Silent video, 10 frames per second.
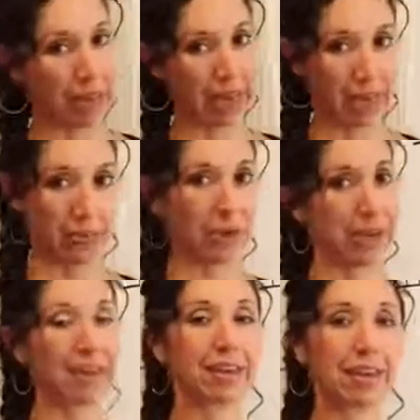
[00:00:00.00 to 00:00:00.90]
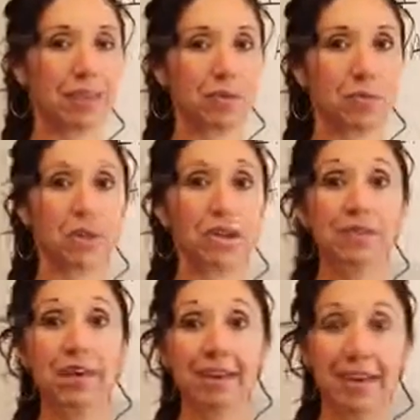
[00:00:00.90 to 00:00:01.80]
pathway, and we're going to
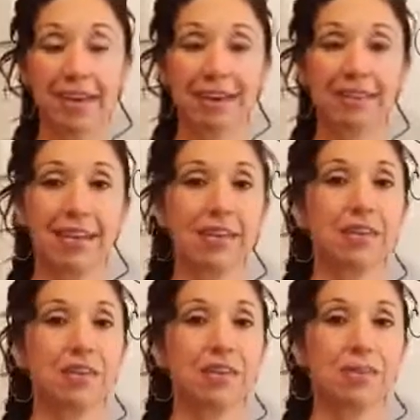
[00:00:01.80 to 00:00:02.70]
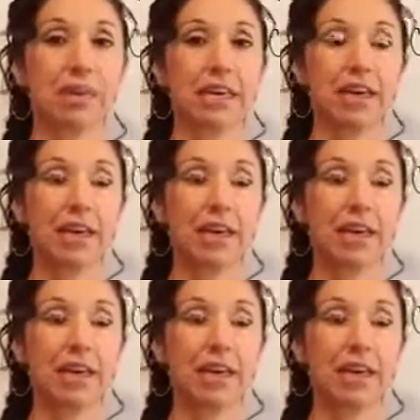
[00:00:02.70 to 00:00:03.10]
define that in a second too, but